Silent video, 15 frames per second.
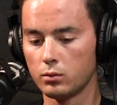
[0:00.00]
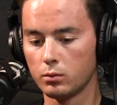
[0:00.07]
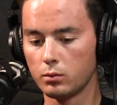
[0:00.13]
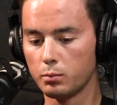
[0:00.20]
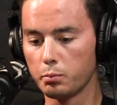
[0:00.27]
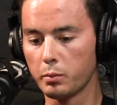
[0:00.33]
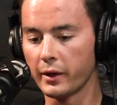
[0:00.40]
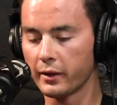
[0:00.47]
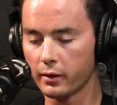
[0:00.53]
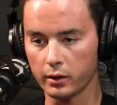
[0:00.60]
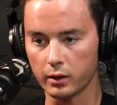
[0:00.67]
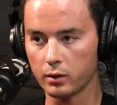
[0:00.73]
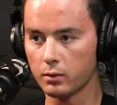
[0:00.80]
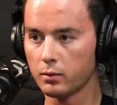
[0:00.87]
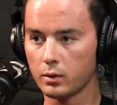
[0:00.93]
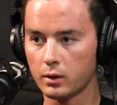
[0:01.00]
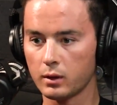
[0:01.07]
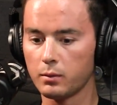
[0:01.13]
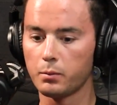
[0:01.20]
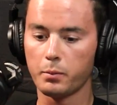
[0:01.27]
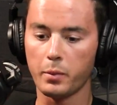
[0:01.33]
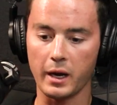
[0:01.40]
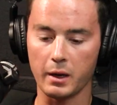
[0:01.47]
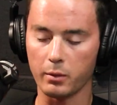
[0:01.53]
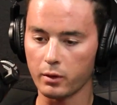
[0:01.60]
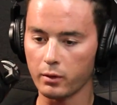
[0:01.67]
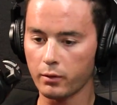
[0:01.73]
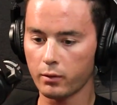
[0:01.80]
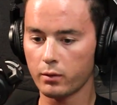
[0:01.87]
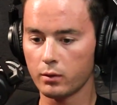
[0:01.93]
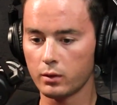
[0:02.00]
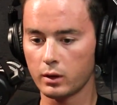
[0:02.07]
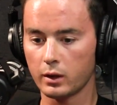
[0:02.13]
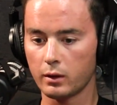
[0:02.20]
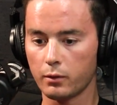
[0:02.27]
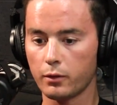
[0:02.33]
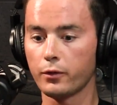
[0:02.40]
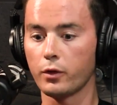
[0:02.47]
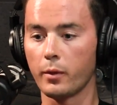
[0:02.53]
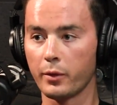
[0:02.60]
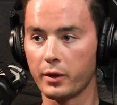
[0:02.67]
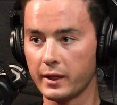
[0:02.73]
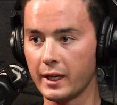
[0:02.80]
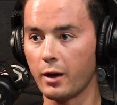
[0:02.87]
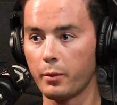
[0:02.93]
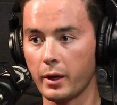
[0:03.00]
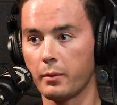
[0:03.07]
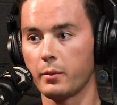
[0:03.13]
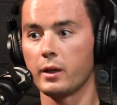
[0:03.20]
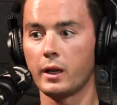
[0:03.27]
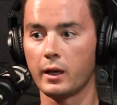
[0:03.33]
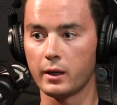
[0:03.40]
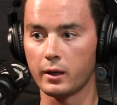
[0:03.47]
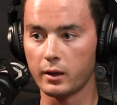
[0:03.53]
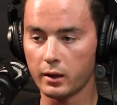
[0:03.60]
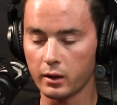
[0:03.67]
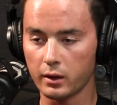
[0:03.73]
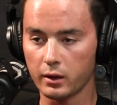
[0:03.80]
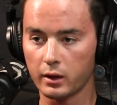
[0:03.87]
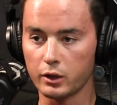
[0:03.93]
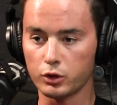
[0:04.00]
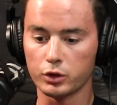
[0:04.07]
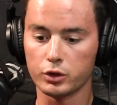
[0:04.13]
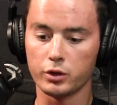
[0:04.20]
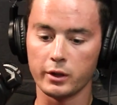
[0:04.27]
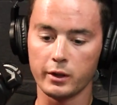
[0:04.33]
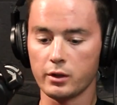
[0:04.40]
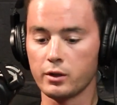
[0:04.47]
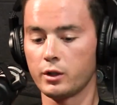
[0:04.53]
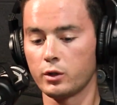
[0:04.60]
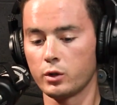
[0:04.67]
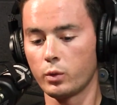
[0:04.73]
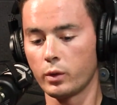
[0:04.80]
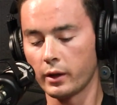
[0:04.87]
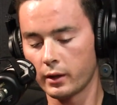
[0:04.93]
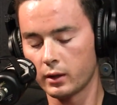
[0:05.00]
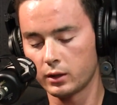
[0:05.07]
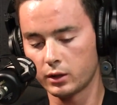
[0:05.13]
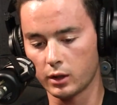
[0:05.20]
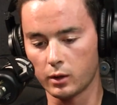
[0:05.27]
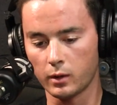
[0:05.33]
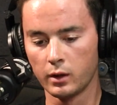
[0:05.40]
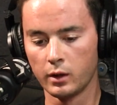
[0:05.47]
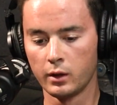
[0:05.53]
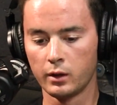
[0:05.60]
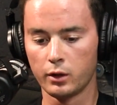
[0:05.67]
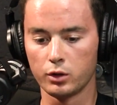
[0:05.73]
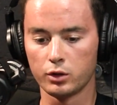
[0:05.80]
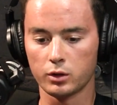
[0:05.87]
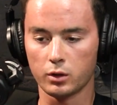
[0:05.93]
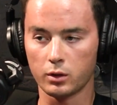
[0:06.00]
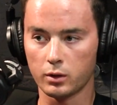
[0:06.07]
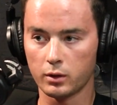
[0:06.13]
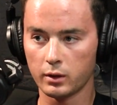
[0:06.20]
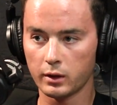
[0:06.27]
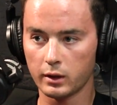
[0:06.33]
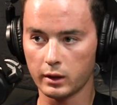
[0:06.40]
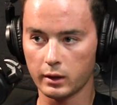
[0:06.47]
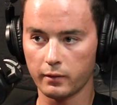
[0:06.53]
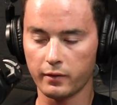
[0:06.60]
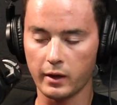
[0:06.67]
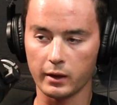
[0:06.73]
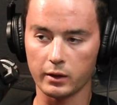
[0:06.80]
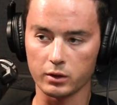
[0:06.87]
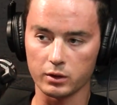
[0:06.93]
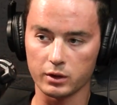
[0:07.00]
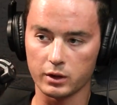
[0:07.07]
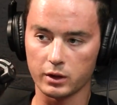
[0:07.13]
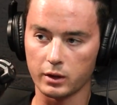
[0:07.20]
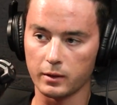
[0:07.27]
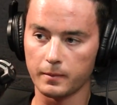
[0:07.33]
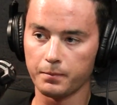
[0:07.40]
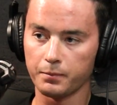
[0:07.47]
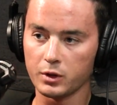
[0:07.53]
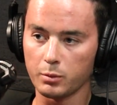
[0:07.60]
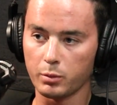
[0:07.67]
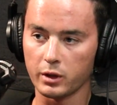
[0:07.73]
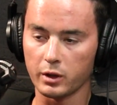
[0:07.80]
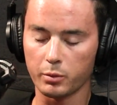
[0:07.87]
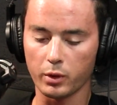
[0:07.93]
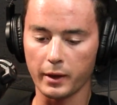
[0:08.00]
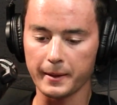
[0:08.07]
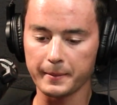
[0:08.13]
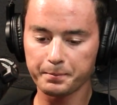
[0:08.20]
Monthly payment from the down payment and the interest rate they're dealing with. So those are all factors to put into play.